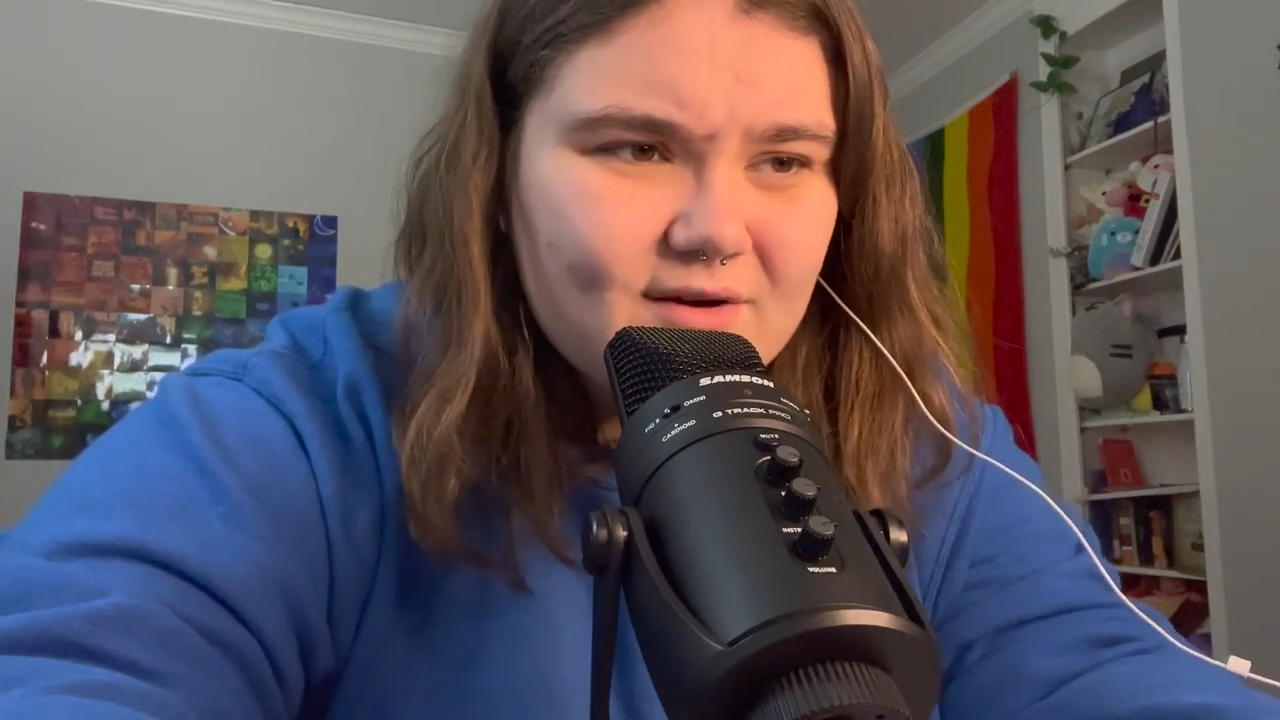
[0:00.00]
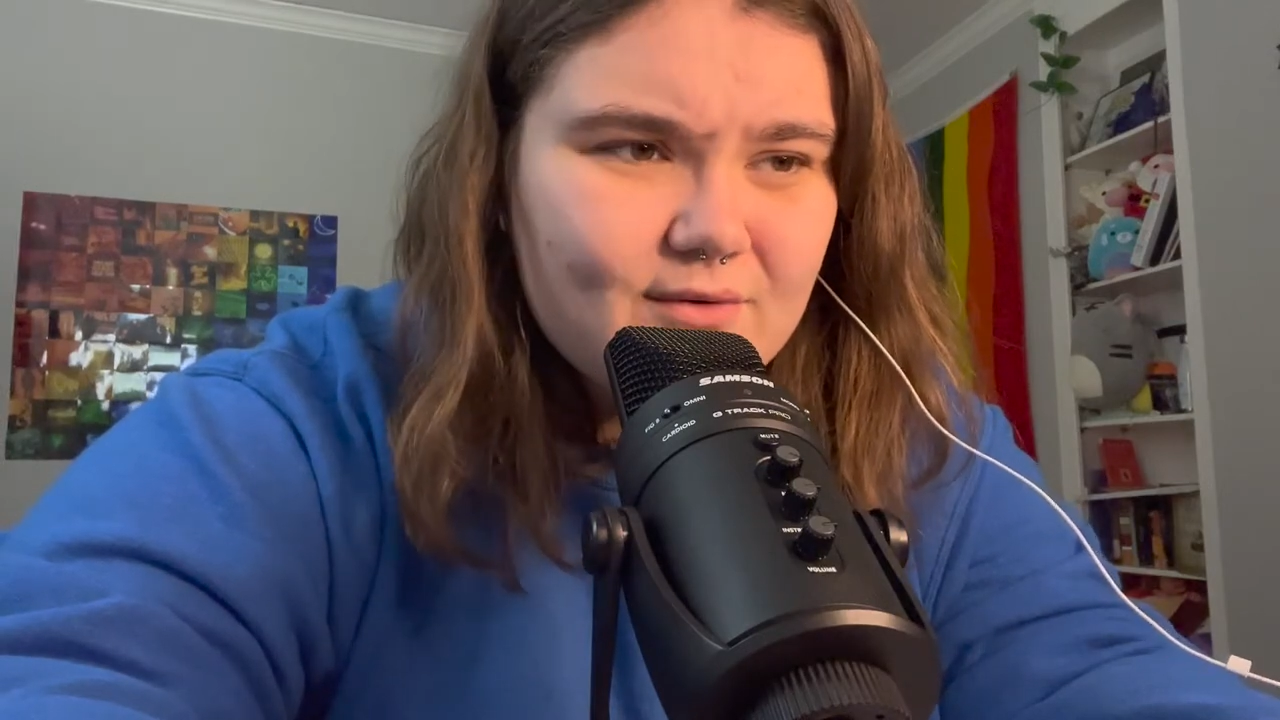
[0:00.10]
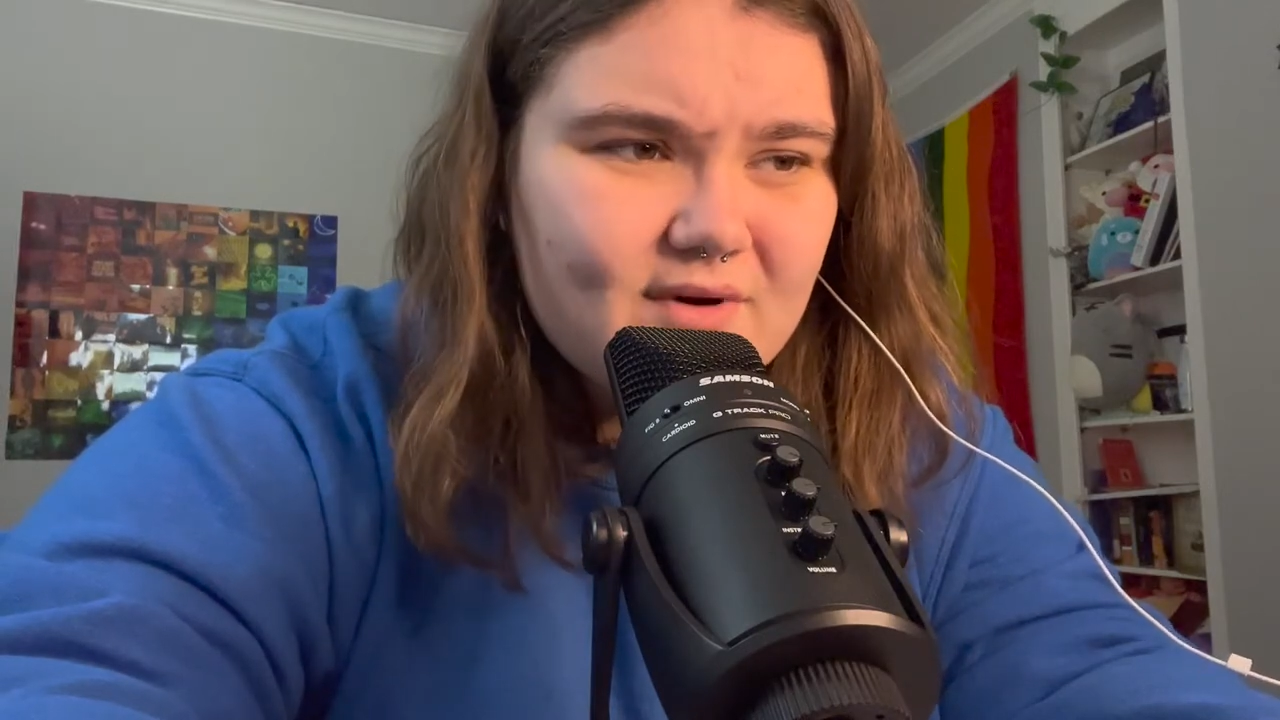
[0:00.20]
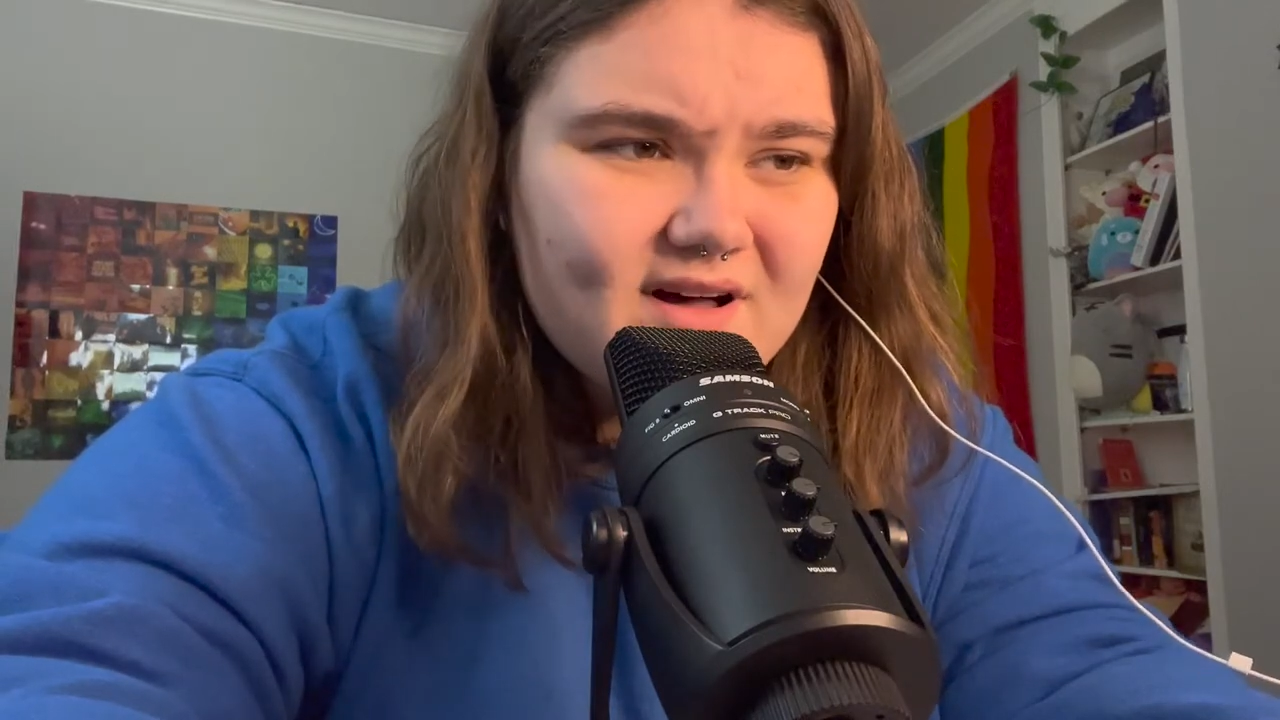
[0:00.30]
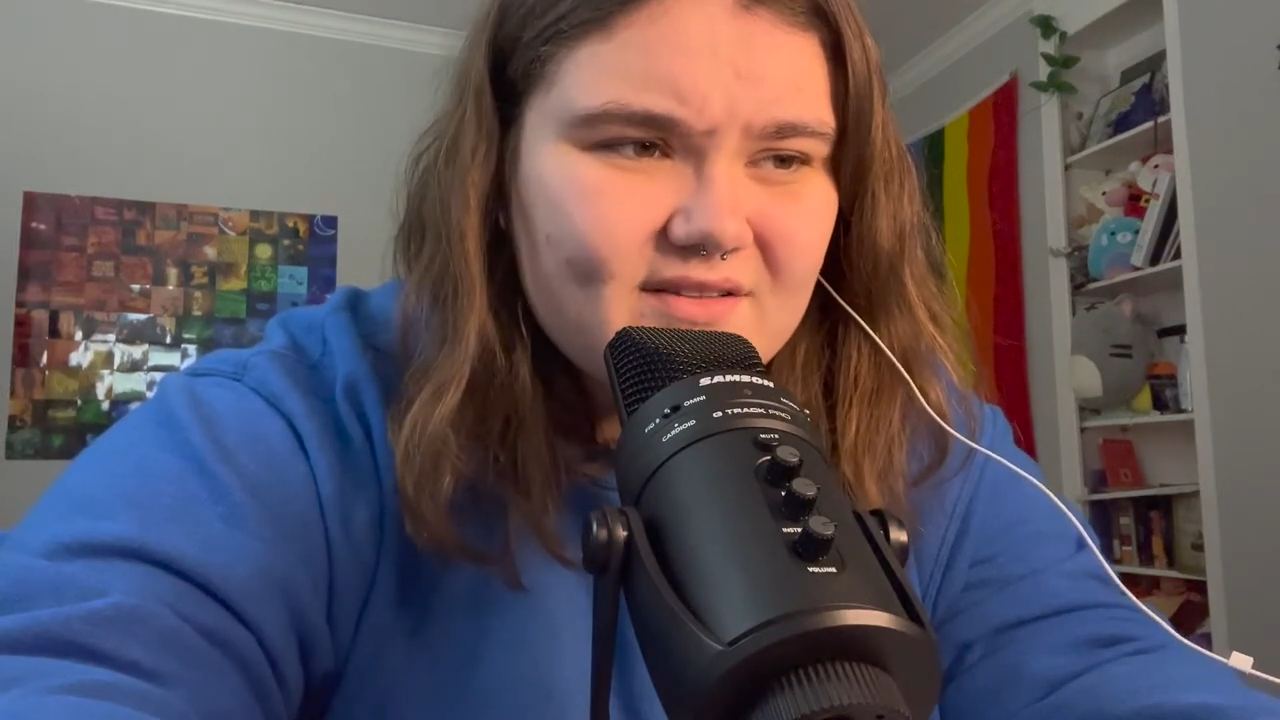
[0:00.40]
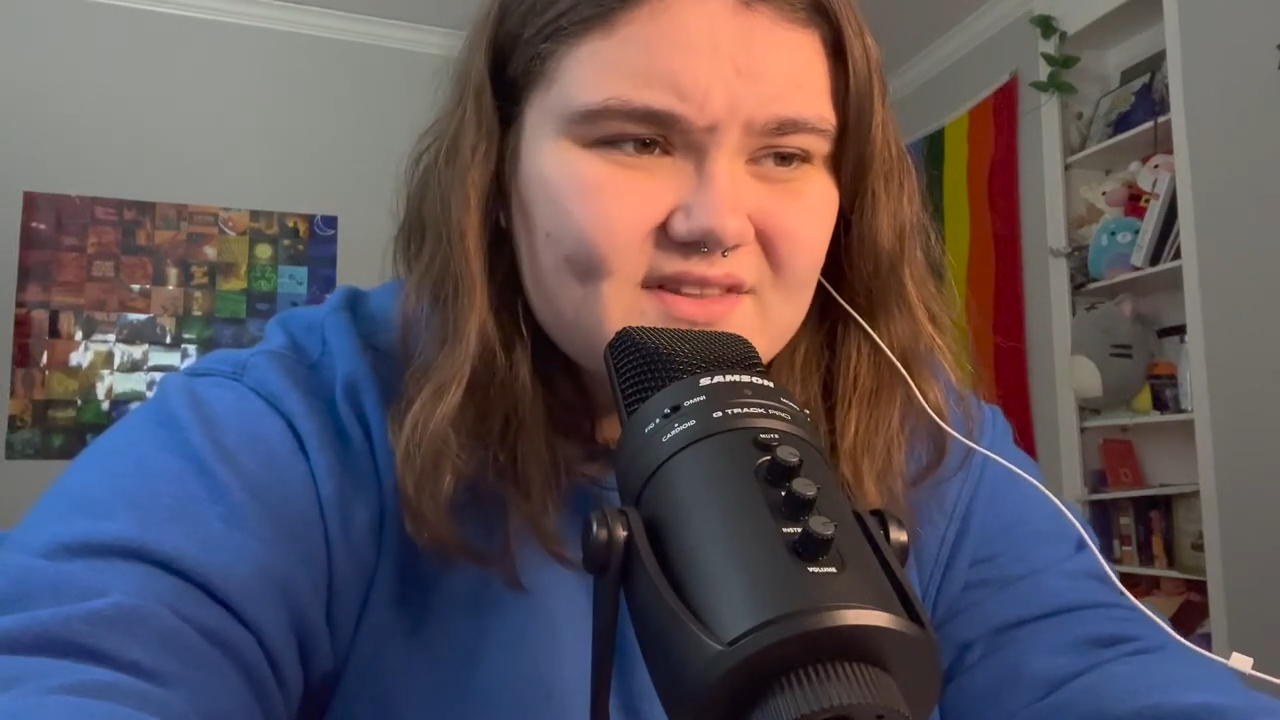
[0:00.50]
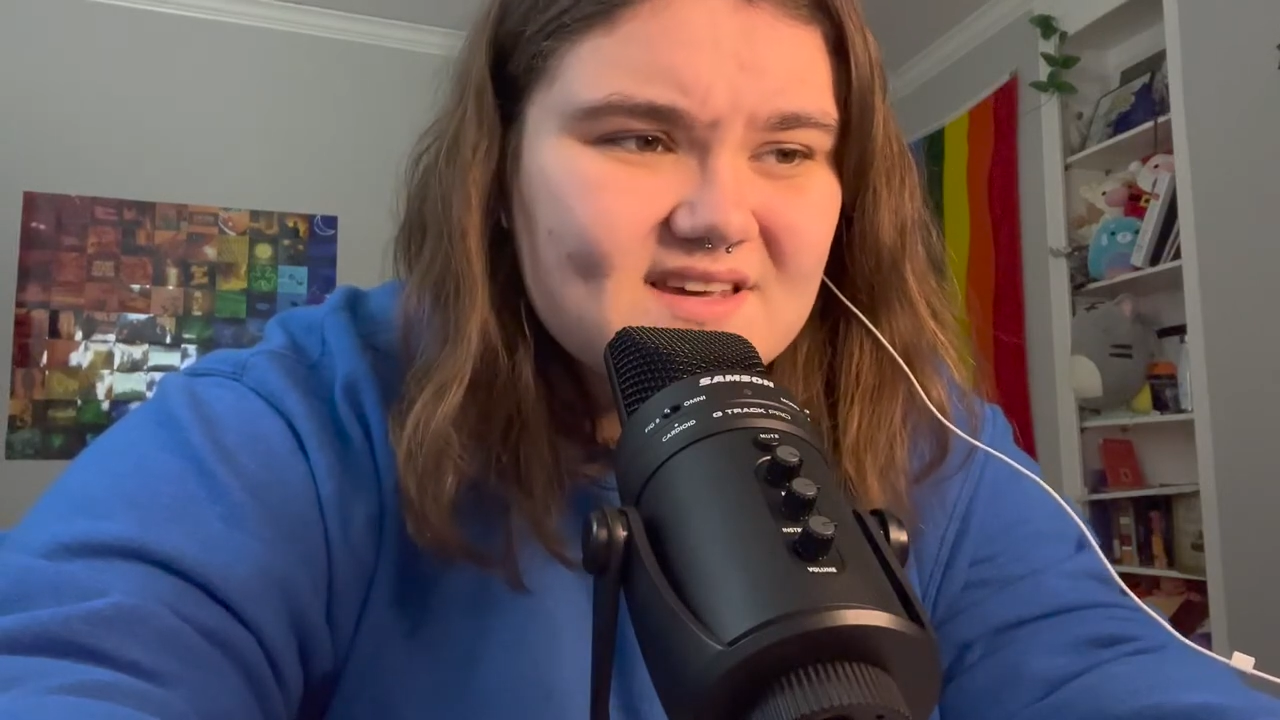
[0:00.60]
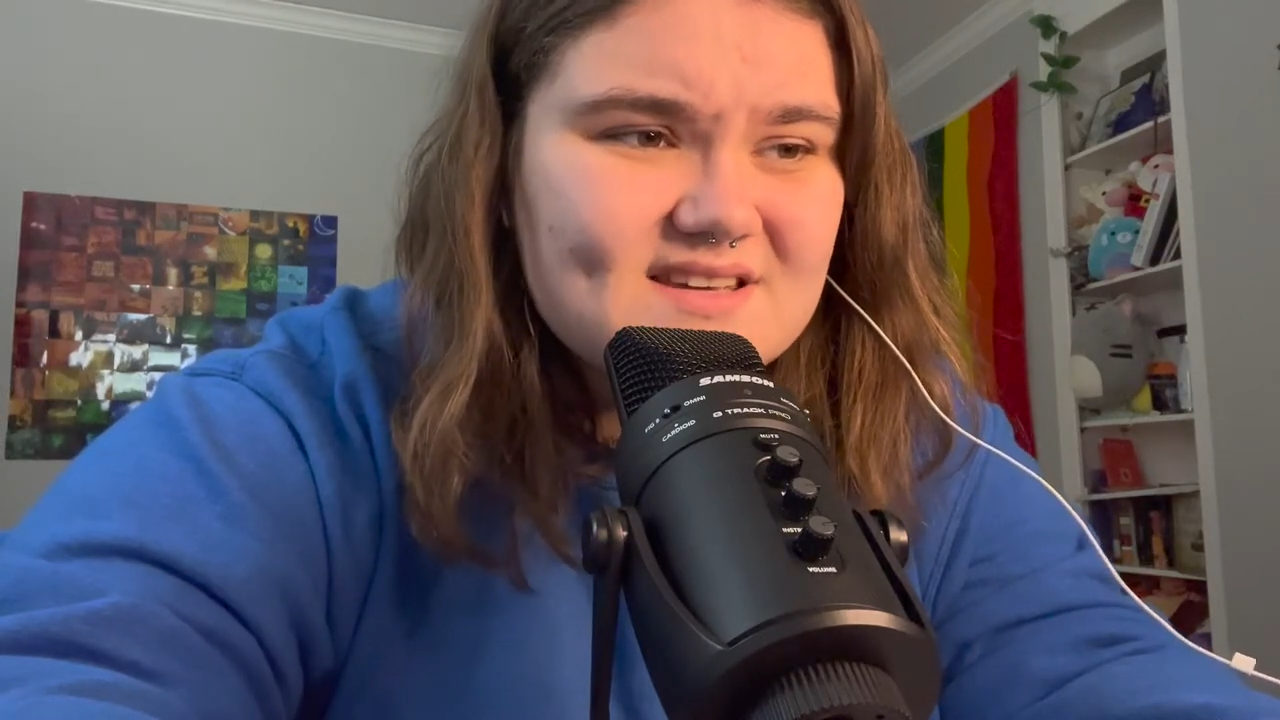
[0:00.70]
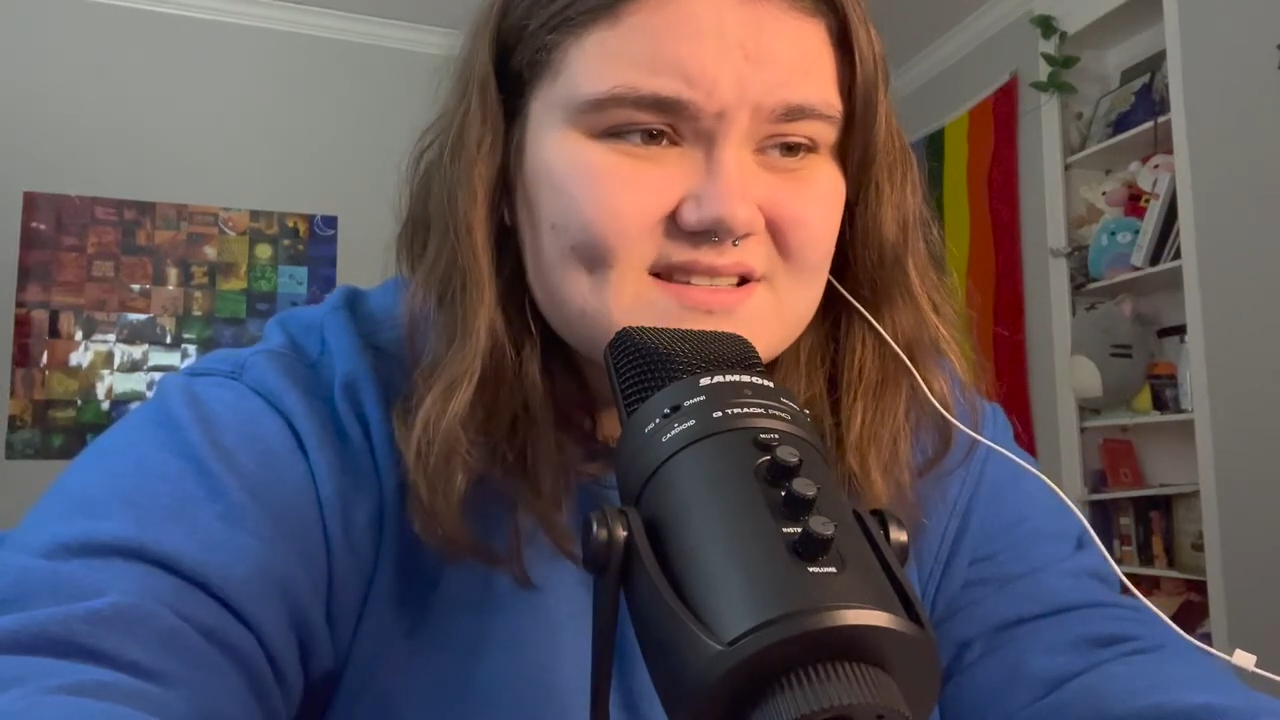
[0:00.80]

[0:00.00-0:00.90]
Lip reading: around this